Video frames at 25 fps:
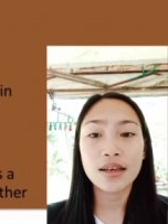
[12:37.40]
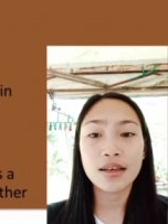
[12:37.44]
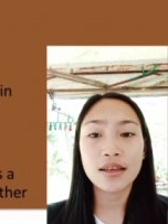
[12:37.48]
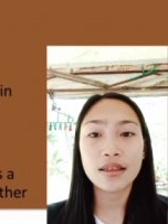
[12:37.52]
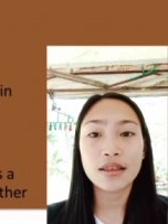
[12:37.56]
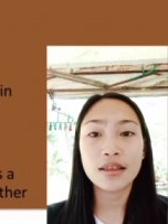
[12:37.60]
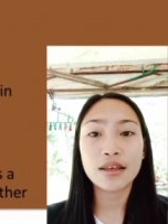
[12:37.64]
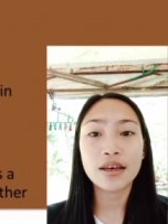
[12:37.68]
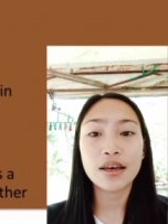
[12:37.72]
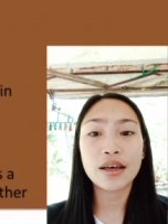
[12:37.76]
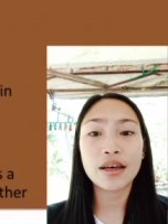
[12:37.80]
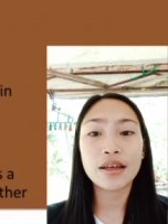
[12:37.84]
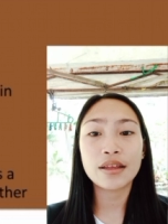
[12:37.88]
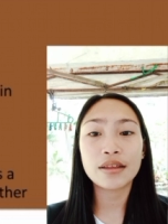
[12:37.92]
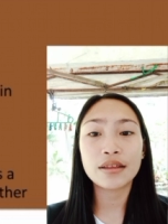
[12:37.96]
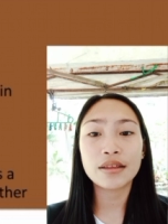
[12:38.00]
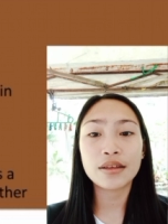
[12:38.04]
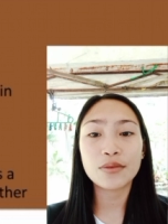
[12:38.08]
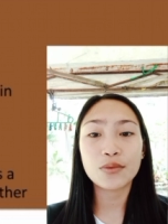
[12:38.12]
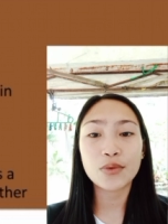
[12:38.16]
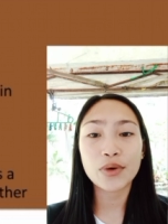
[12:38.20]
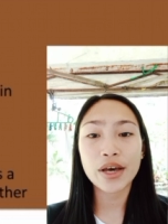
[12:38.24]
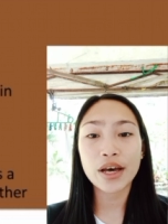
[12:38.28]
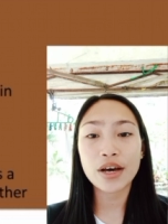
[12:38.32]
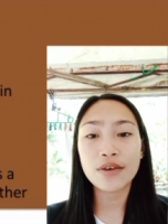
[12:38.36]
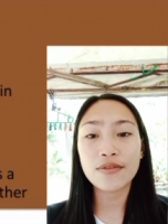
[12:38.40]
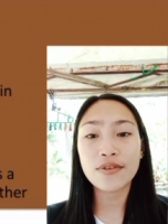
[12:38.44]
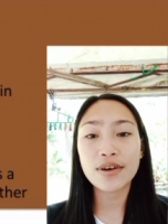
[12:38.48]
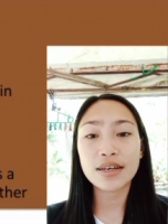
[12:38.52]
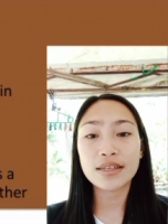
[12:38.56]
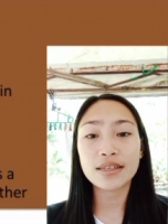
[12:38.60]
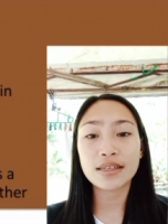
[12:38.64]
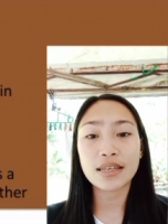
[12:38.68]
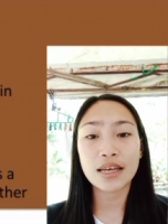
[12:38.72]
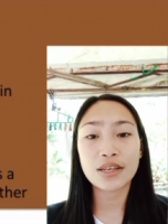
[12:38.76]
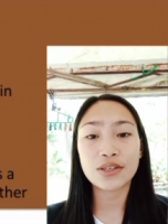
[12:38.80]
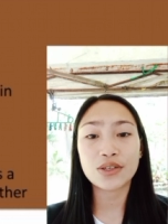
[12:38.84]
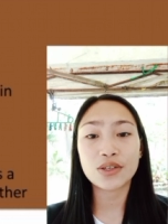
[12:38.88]
Then we have
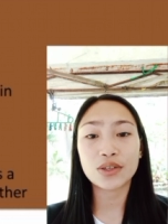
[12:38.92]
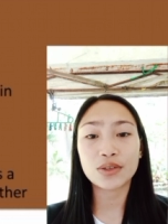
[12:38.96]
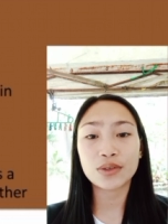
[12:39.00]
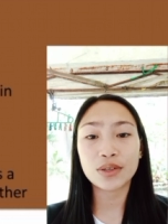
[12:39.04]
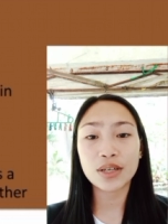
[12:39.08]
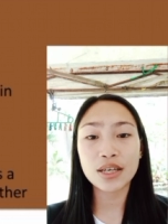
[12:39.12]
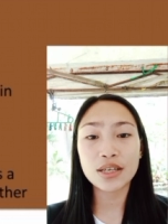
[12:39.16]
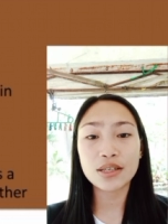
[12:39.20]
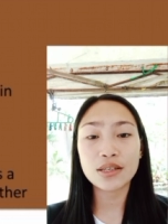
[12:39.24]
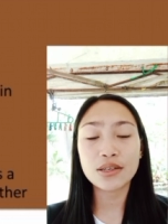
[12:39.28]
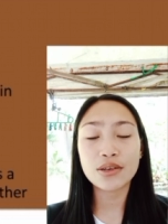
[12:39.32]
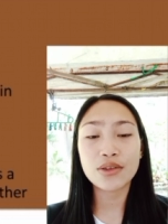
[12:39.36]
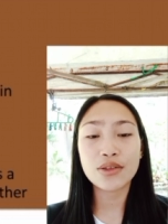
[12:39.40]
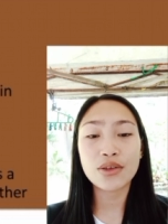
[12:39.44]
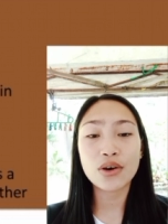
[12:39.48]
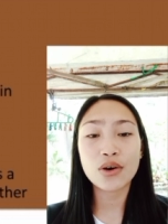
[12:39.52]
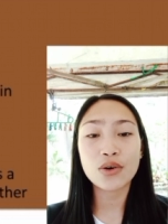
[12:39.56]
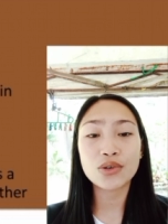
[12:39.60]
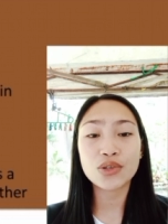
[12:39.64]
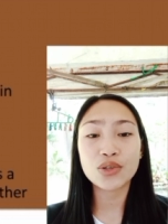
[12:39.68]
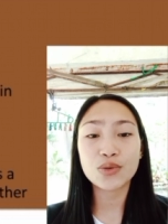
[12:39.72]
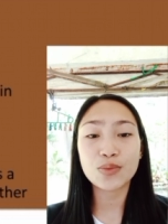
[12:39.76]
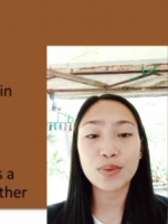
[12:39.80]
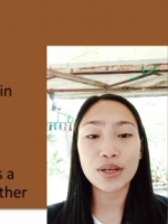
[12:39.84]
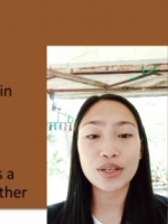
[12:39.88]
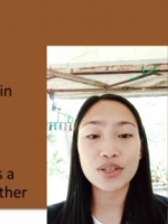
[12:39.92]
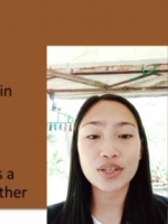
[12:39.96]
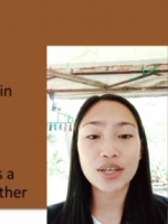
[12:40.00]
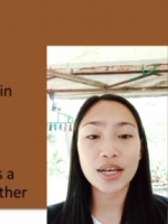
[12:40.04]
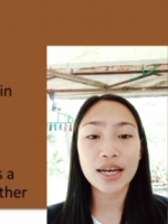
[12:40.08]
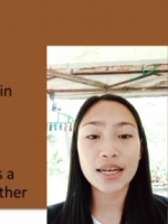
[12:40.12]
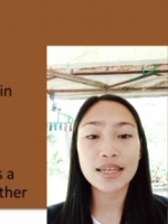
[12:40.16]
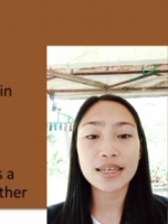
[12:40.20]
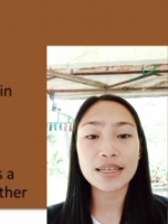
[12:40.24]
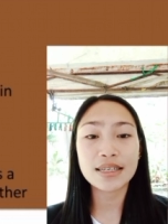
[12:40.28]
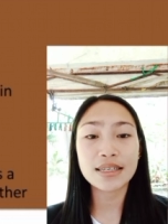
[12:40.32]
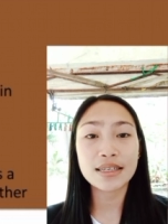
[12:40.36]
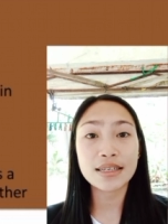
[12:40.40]
accessories, so those which
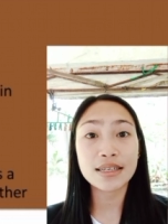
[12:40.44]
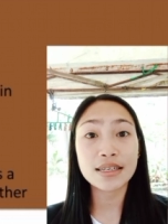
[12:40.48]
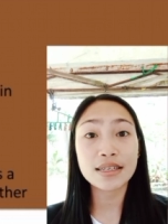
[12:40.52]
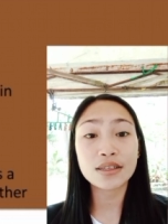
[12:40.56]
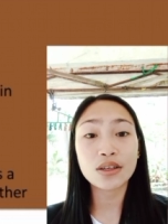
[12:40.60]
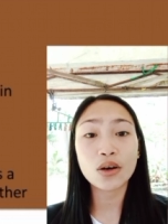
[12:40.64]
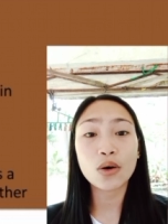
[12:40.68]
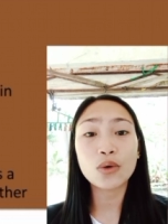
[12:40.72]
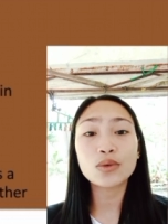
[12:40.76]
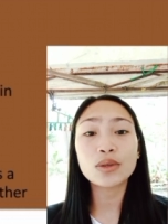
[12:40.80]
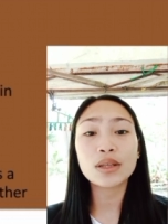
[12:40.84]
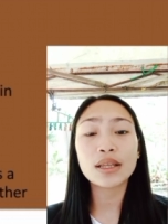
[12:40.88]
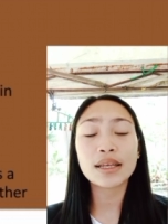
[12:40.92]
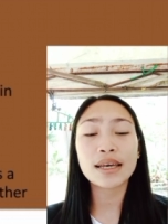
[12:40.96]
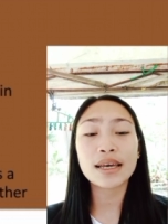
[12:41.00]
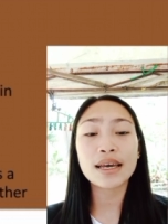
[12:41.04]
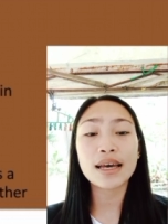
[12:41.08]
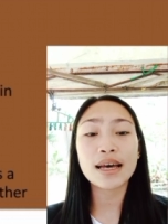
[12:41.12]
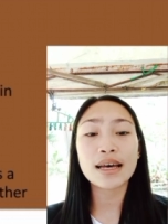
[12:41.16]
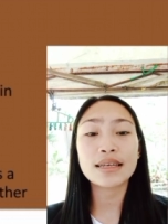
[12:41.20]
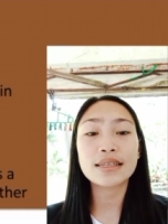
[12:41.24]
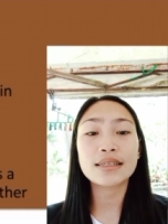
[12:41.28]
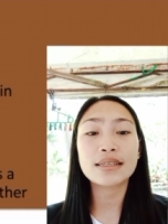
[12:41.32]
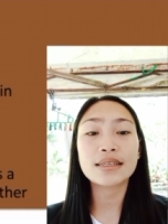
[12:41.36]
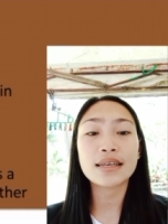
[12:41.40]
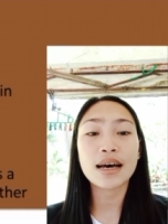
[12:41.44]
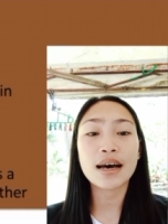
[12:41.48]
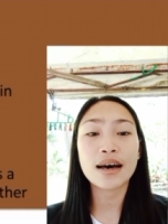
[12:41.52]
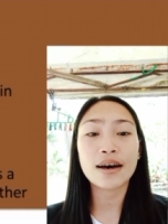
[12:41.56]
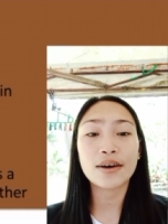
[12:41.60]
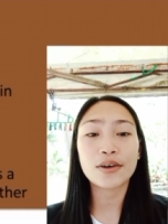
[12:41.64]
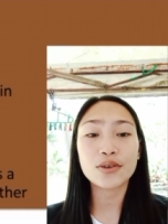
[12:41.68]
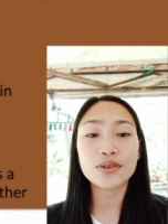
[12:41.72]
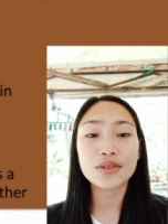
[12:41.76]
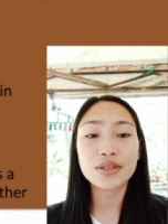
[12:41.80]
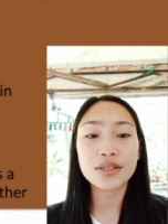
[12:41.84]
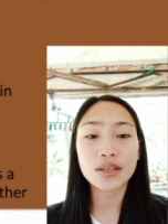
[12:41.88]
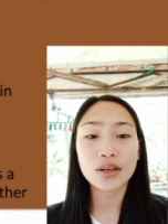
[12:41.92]
can exist only as a
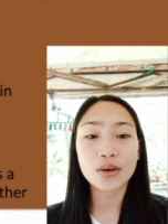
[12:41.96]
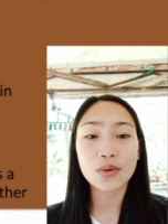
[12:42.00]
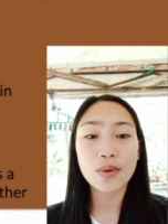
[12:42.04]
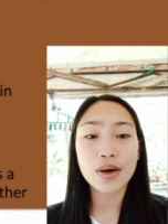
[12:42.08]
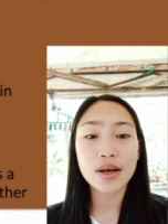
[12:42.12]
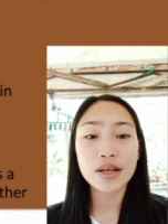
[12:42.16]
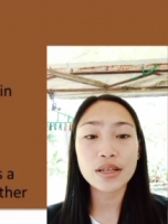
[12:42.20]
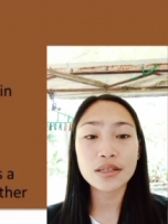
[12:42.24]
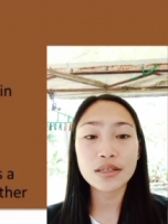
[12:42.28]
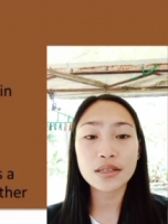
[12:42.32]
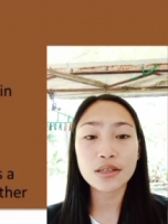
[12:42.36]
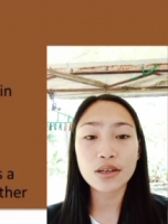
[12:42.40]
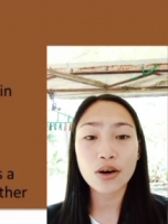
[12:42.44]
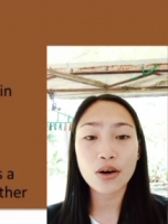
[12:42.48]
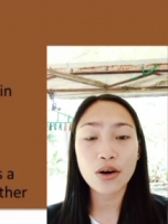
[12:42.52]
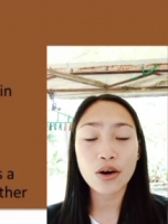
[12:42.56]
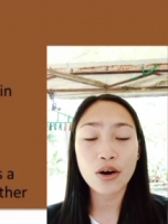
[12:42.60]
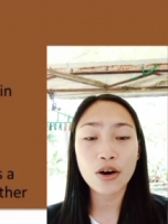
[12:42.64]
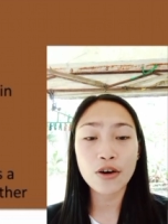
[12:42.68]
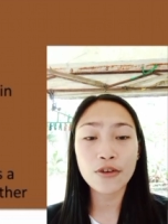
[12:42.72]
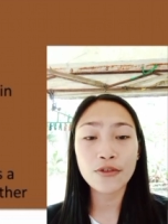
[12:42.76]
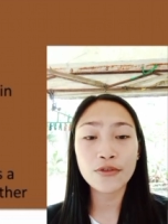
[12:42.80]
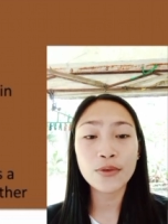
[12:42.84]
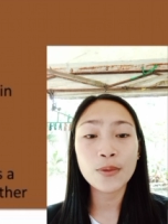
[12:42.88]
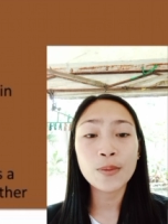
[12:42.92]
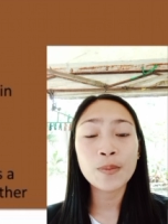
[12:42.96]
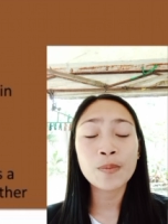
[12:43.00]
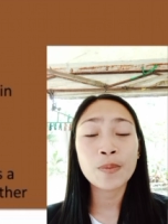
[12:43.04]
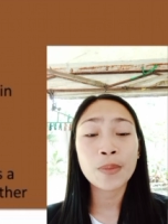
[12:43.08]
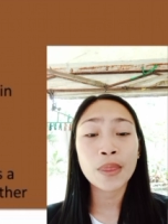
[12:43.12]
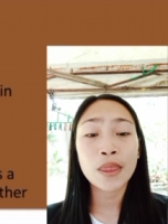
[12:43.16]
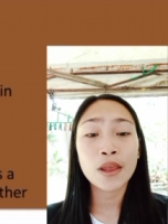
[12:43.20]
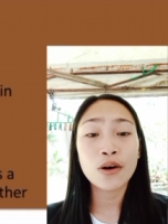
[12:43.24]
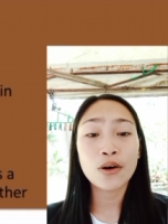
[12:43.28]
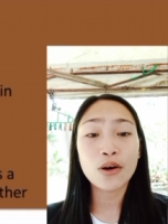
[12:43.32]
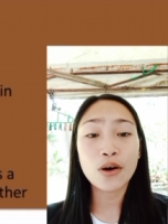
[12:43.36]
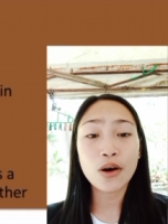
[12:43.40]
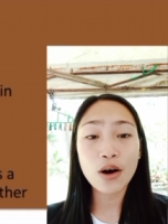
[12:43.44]
consequence of
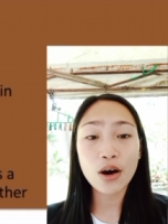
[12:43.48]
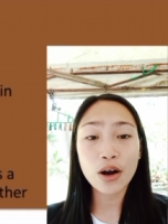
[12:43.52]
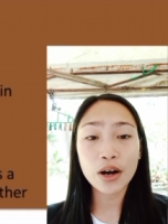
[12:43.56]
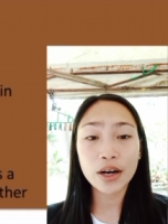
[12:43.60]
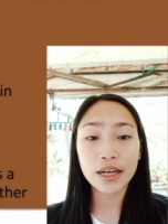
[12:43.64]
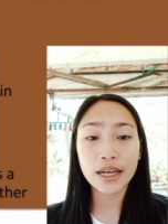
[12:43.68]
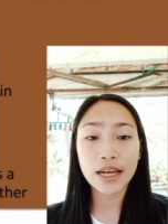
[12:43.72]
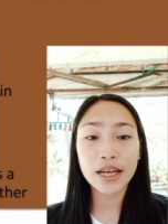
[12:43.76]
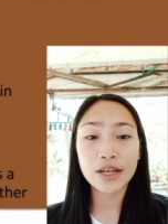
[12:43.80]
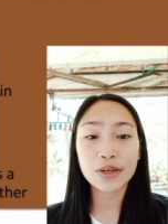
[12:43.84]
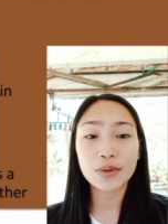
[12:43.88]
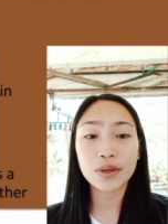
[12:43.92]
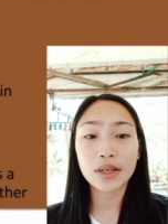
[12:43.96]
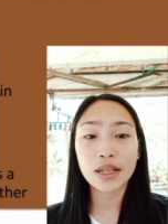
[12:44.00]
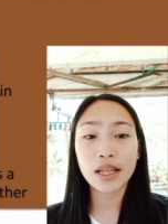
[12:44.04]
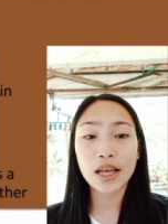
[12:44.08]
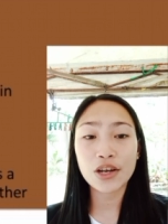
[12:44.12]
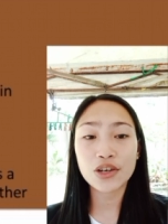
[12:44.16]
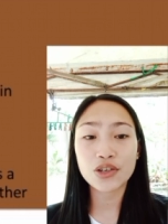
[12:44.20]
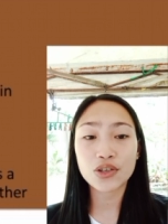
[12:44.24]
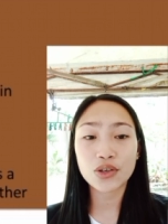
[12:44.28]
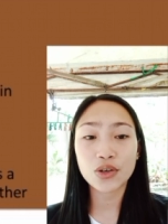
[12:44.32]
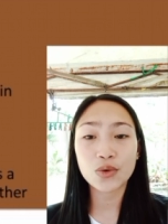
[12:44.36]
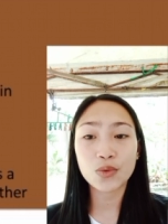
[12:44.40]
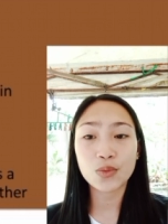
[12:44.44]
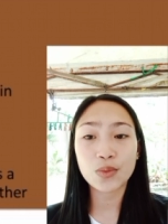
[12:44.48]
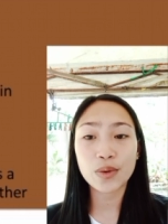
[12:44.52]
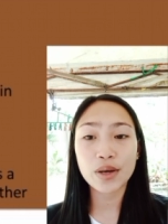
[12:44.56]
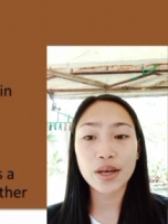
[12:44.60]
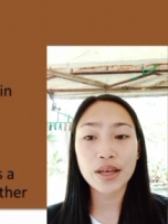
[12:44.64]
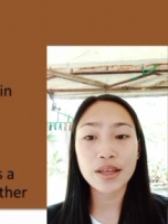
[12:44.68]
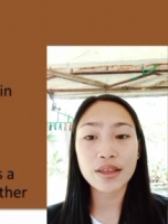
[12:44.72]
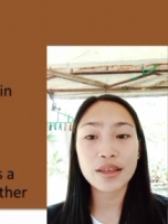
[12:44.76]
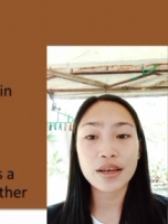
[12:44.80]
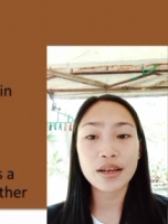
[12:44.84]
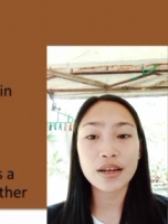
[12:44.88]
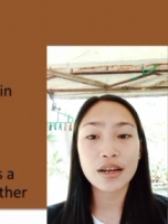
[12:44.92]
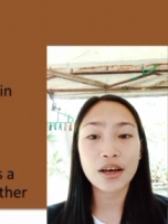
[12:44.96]
or in relation
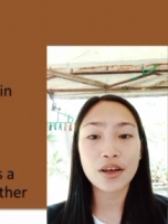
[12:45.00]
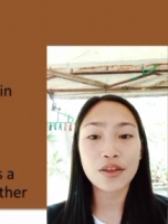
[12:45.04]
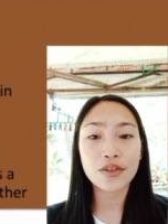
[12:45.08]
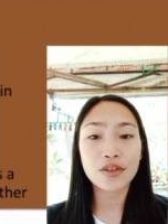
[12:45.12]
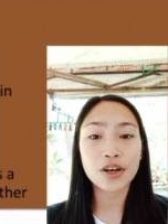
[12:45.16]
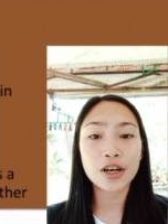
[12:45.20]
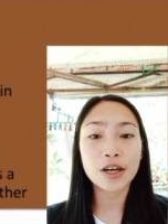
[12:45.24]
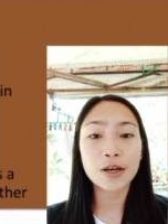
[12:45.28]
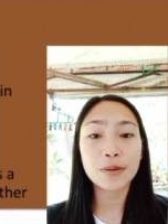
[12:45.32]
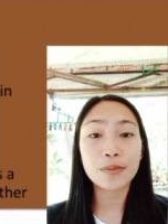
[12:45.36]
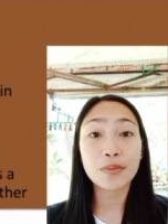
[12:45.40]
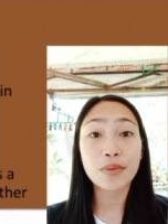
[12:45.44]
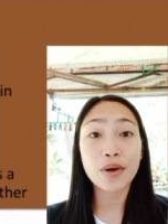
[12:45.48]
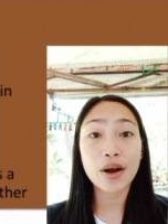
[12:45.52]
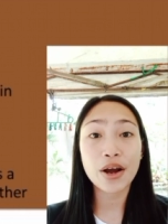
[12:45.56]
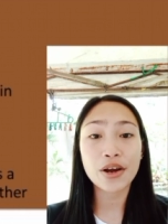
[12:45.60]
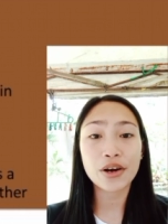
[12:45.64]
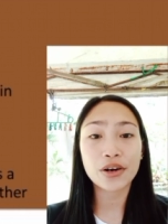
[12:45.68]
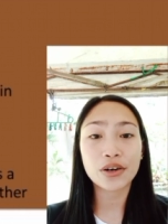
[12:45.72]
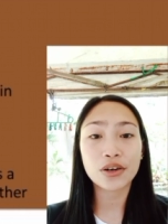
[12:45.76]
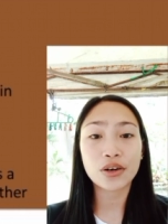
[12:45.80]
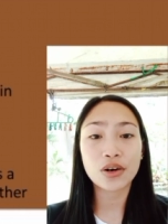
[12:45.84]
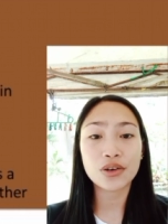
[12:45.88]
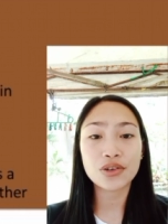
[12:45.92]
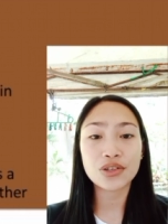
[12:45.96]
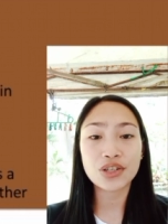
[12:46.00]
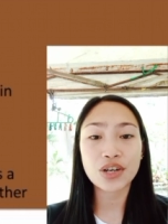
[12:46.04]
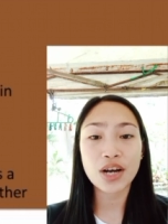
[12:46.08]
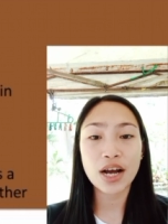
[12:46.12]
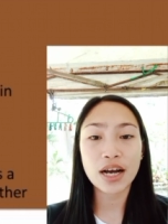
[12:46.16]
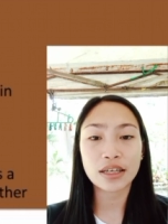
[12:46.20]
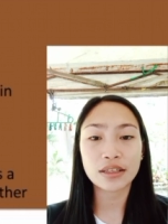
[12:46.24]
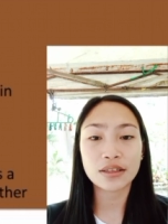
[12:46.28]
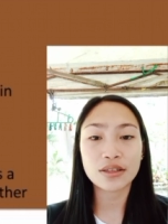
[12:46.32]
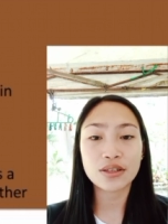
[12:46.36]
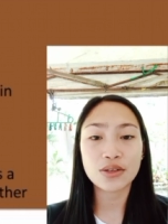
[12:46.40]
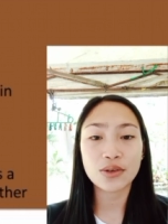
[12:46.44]
with another prior contract.